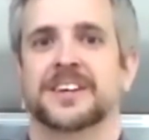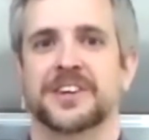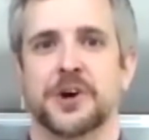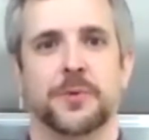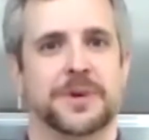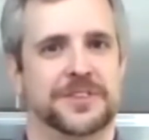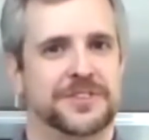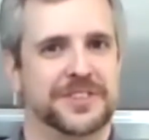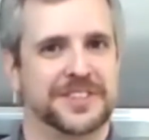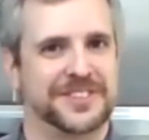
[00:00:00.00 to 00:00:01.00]
you know,
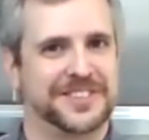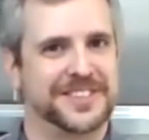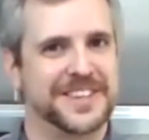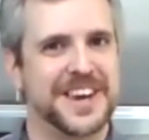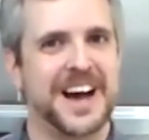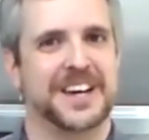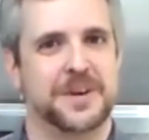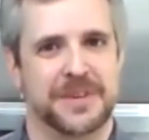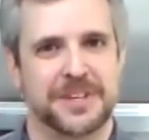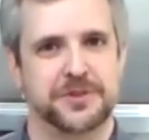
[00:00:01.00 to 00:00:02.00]
it's not going
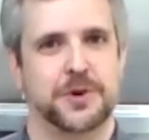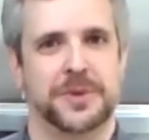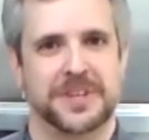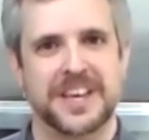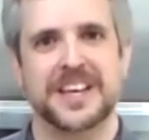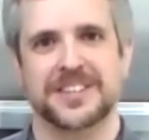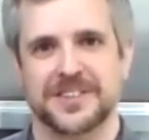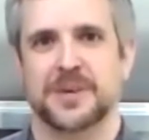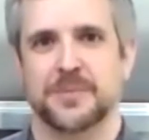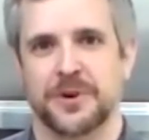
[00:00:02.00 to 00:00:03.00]
to be so intense
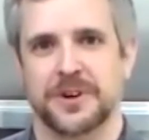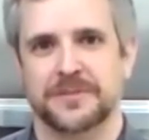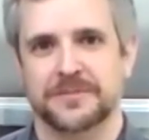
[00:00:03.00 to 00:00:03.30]
anymore.